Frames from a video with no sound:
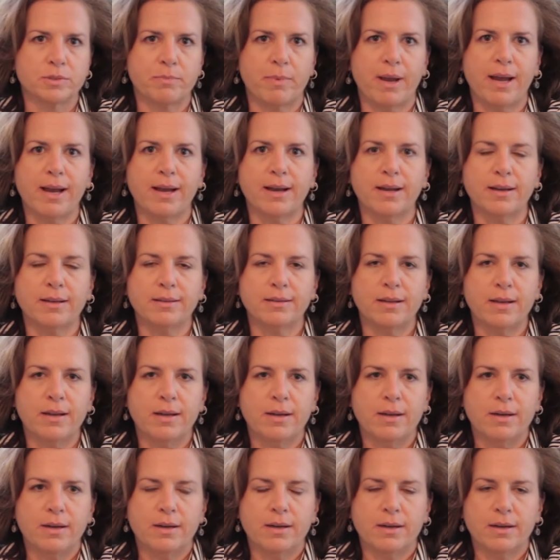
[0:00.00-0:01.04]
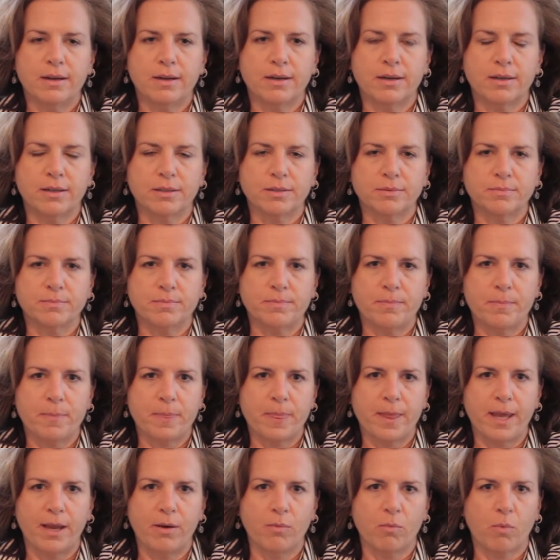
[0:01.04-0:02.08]
spine
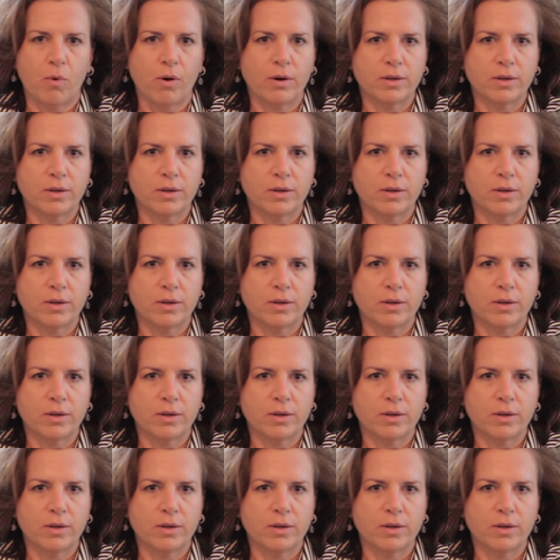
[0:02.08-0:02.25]
and